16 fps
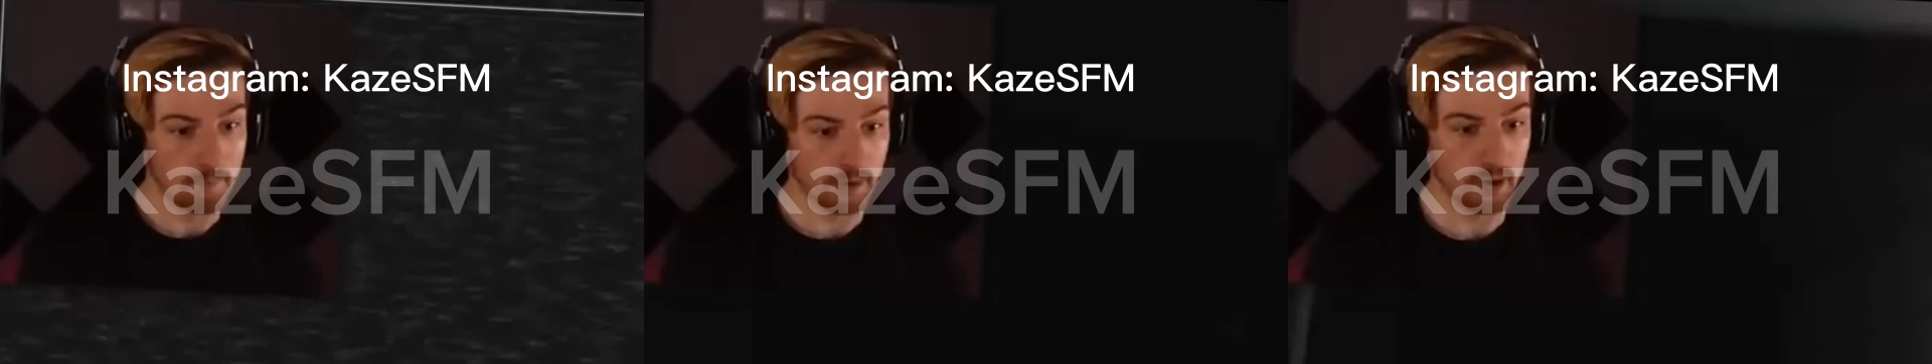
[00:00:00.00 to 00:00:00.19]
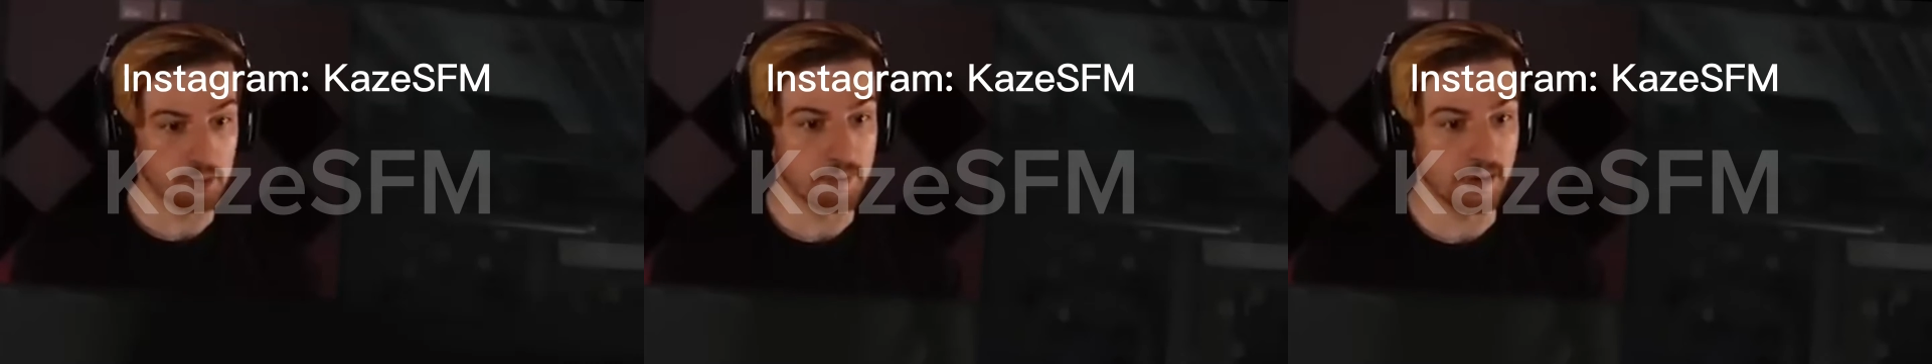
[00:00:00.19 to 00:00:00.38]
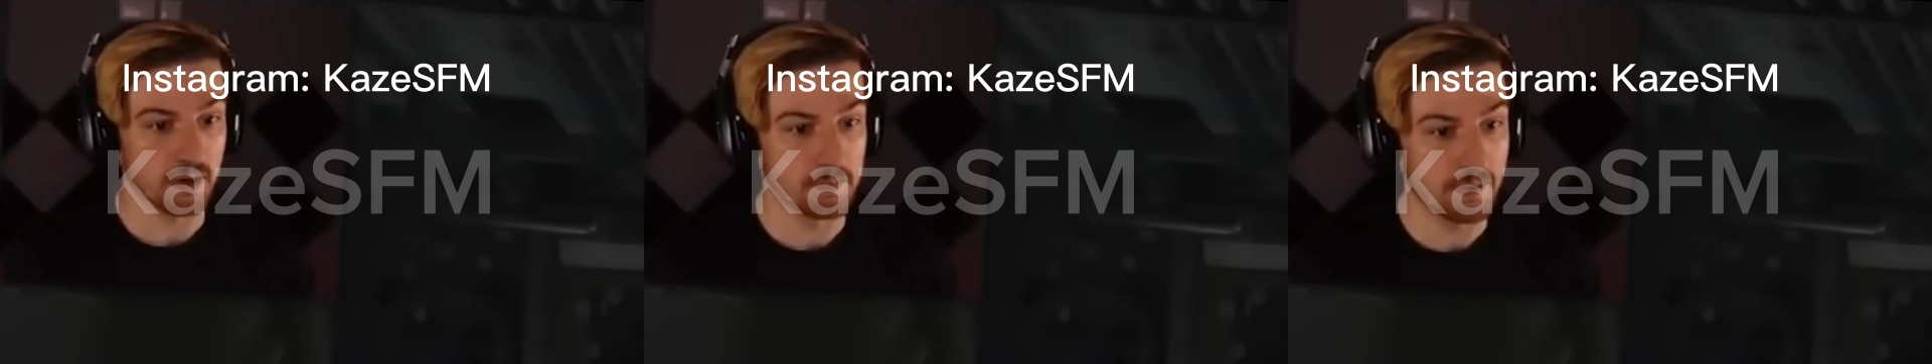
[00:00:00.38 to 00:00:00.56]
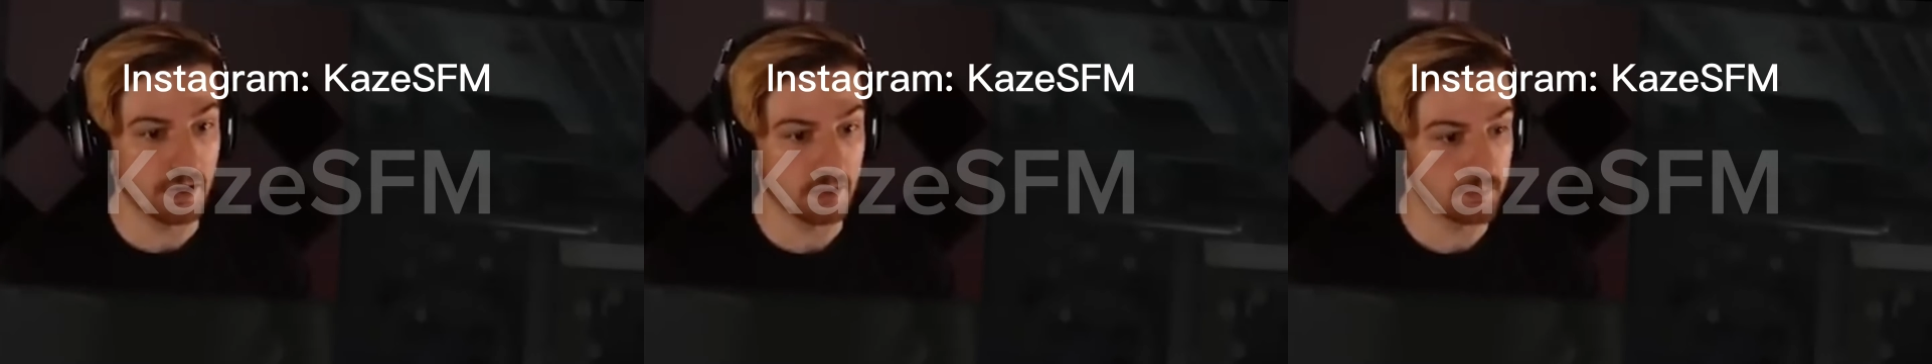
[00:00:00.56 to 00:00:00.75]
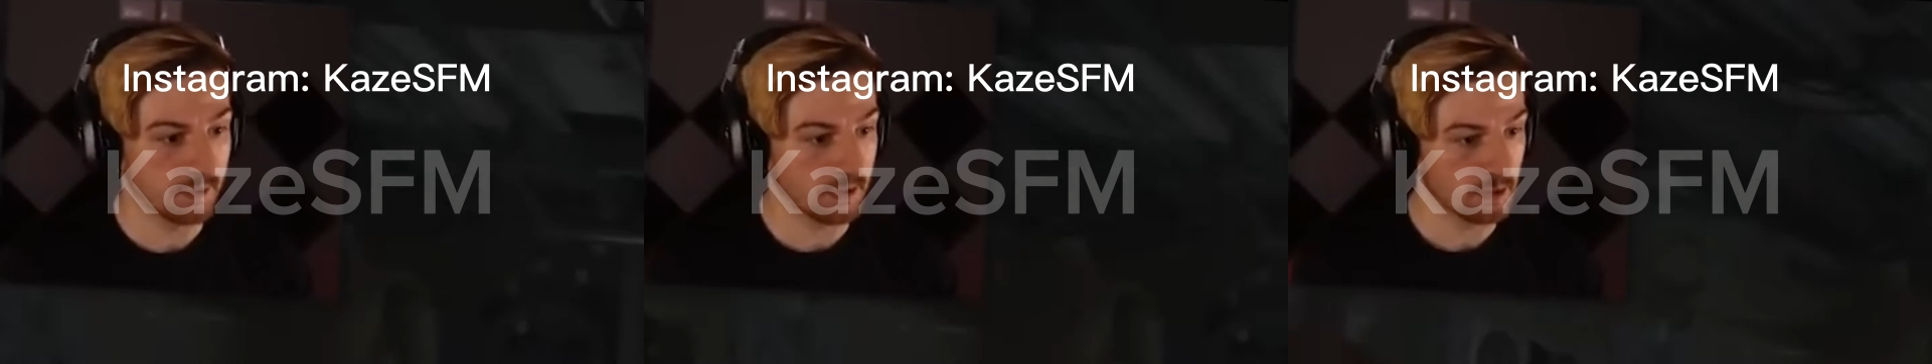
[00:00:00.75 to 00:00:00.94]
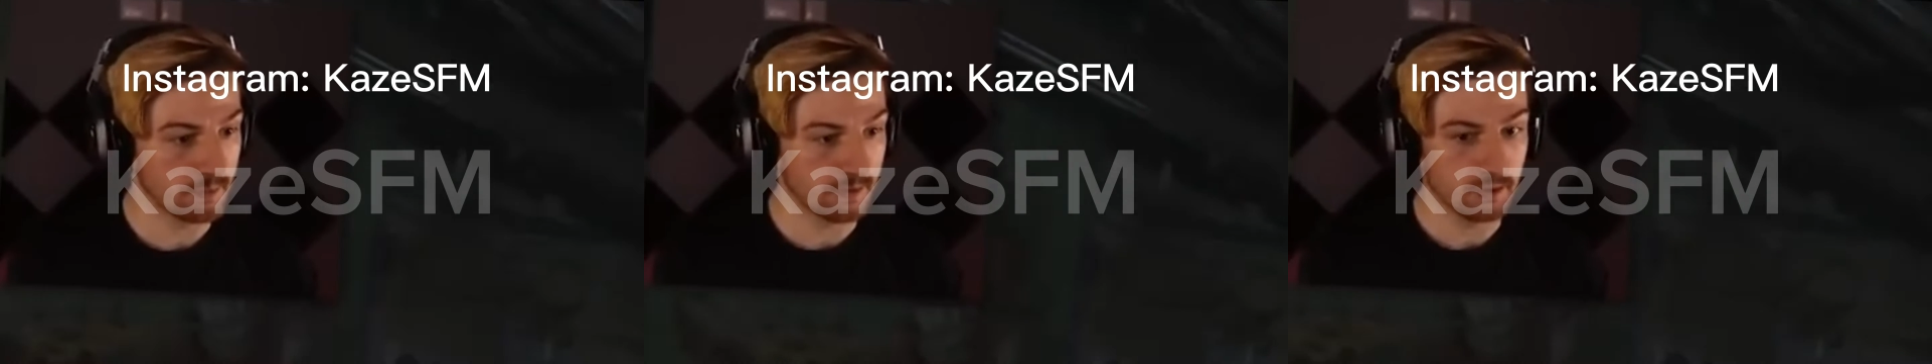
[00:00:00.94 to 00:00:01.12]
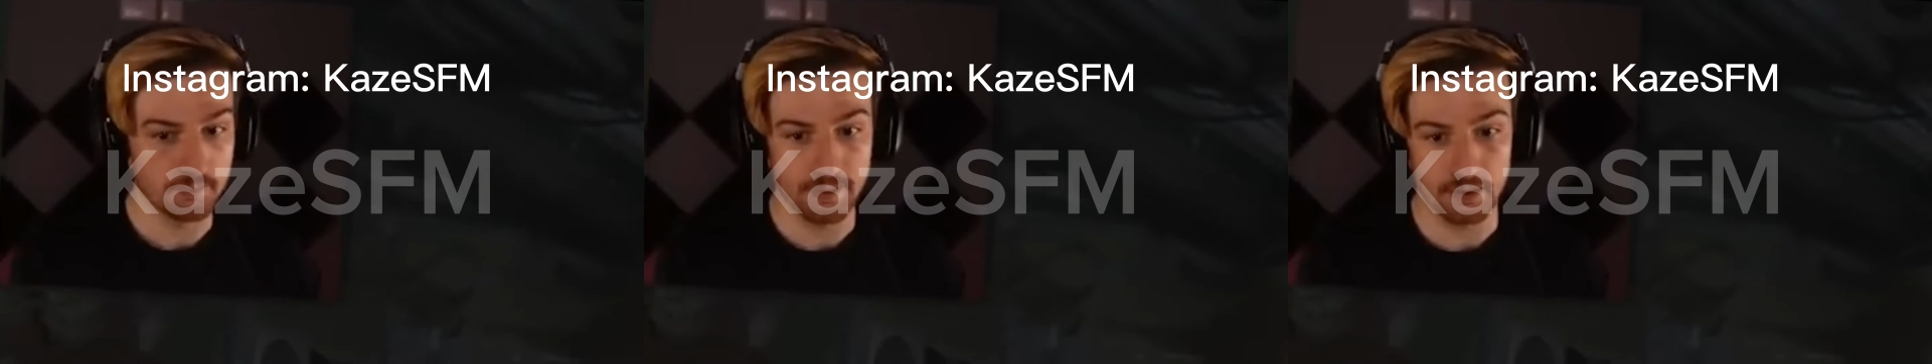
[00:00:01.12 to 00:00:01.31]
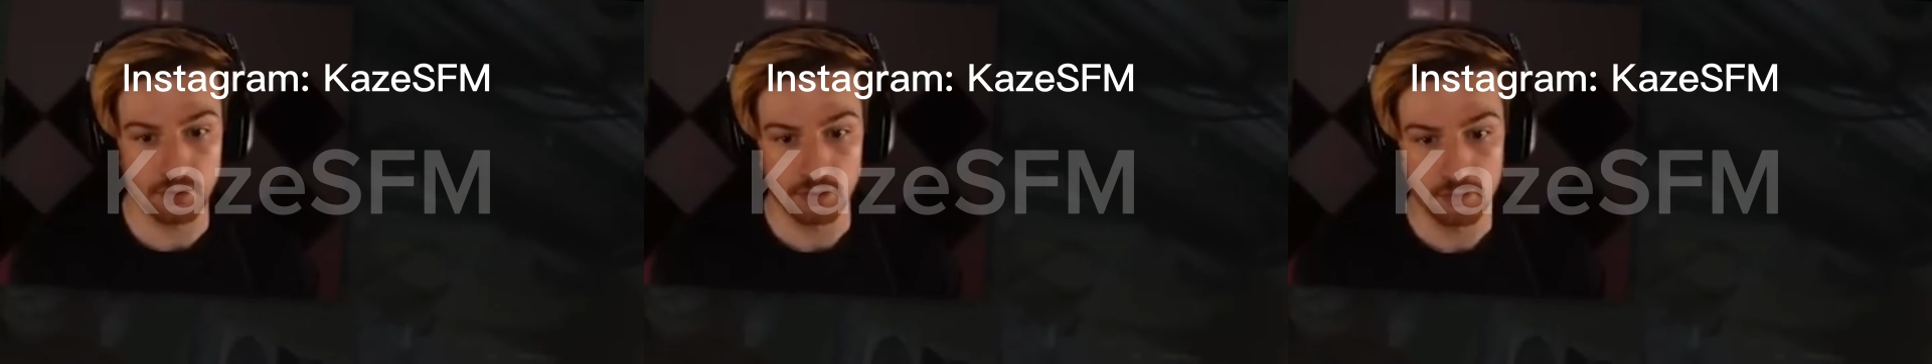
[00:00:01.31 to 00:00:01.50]
Oh my god, oh my god, oh my god, oh my god, oh my
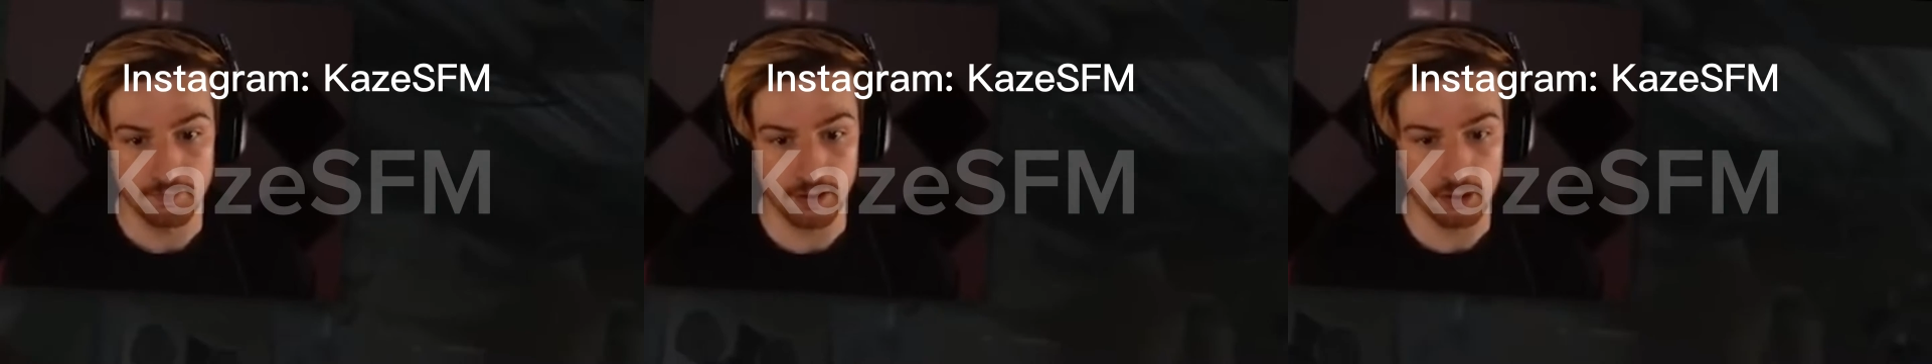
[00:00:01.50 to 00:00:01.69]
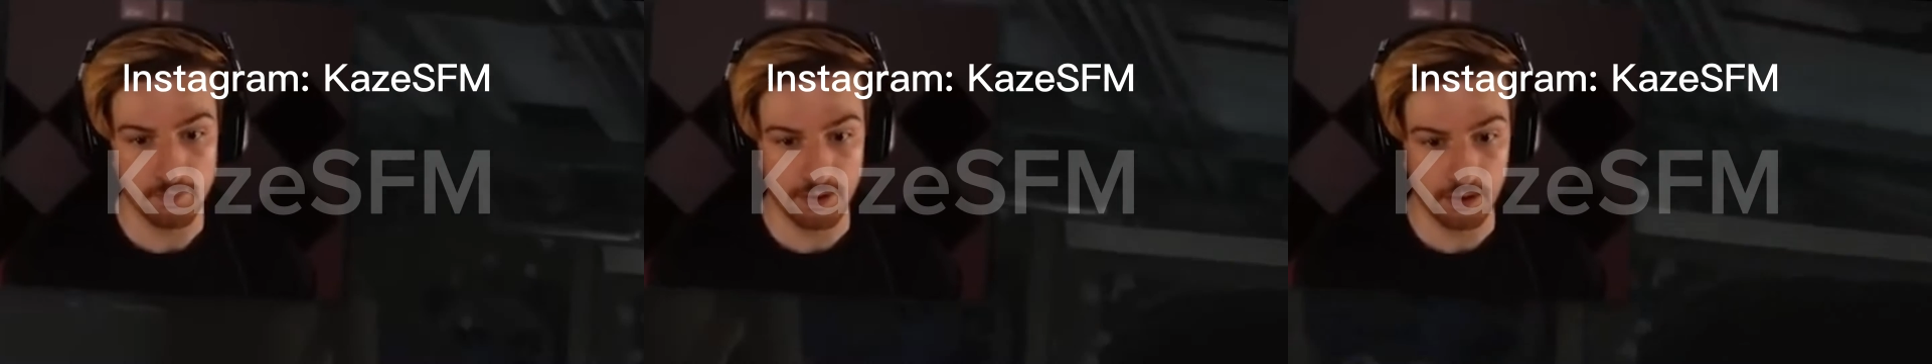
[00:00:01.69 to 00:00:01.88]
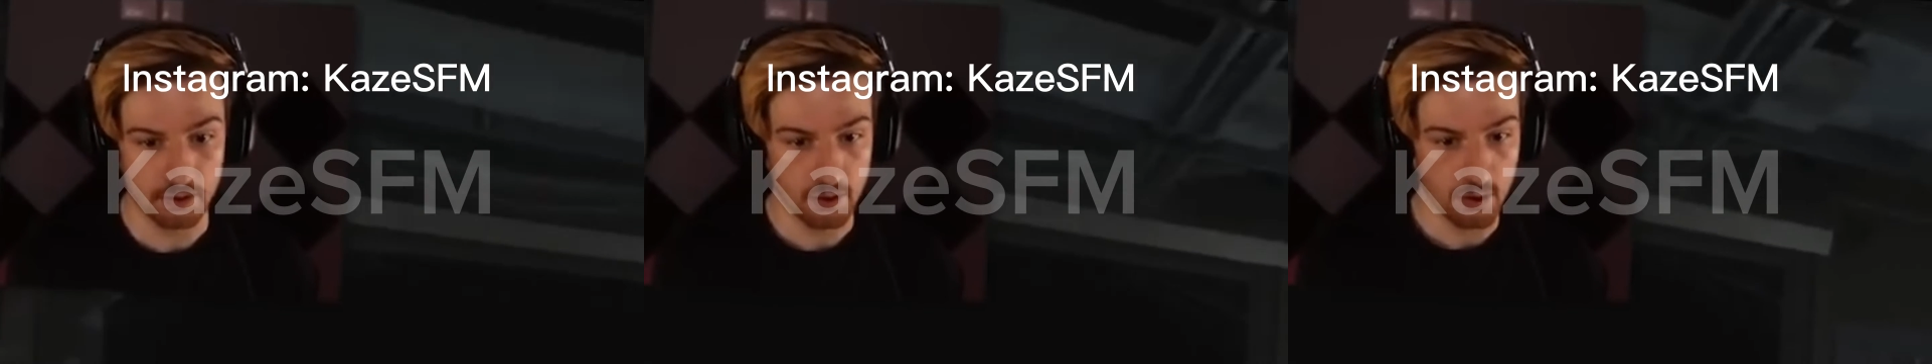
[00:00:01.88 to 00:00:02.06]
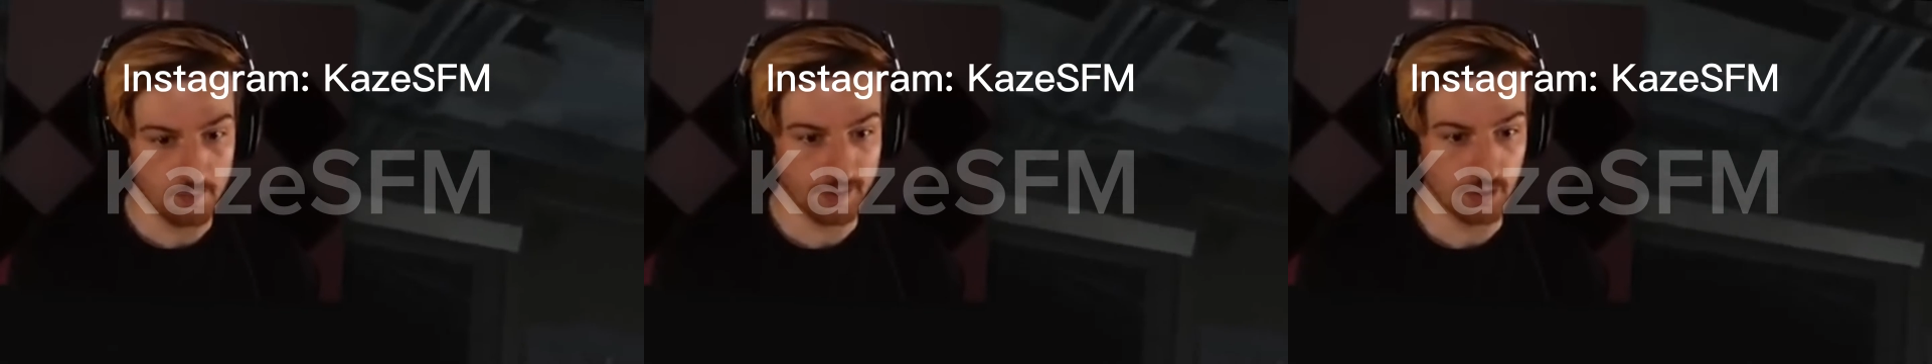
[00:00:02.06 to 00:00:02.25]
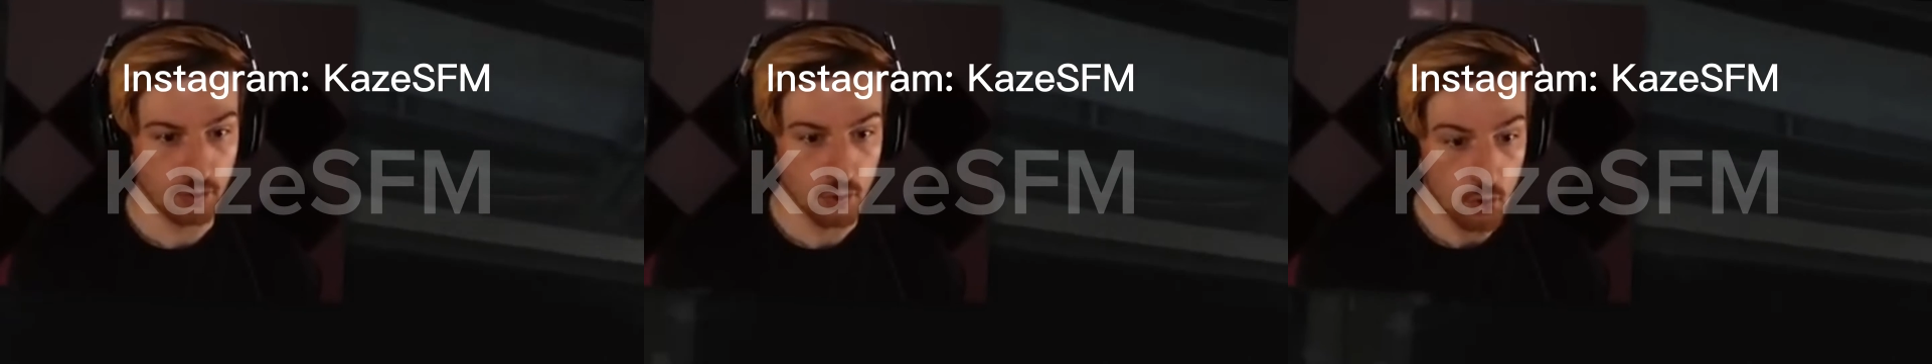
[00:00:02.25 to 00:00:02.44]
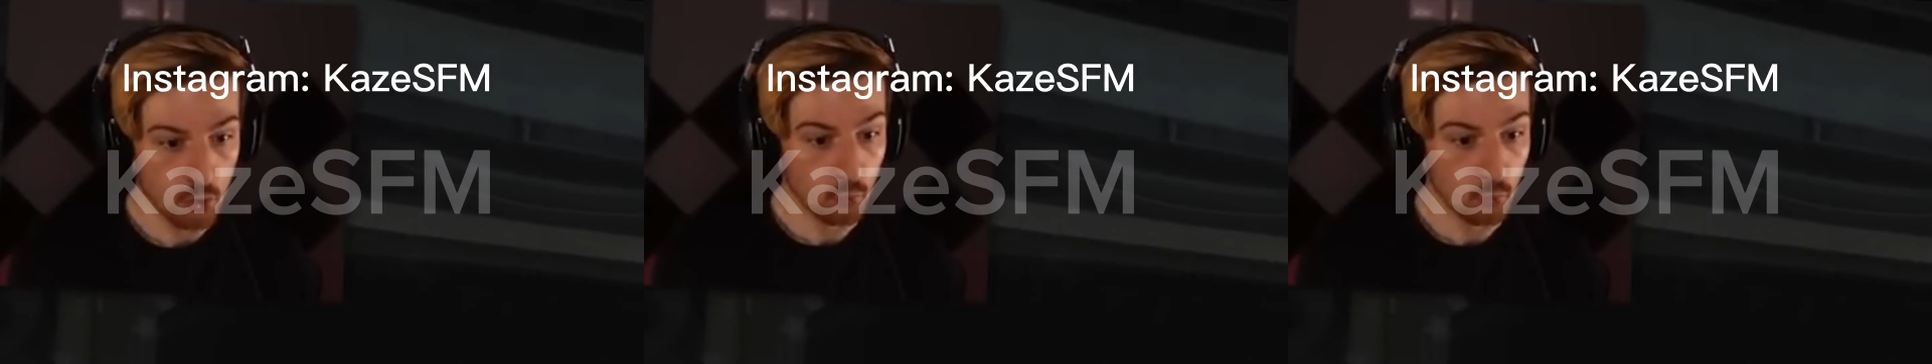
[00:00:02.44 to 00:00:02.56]
god, oh my god, oh my god, oh my god, oh my god.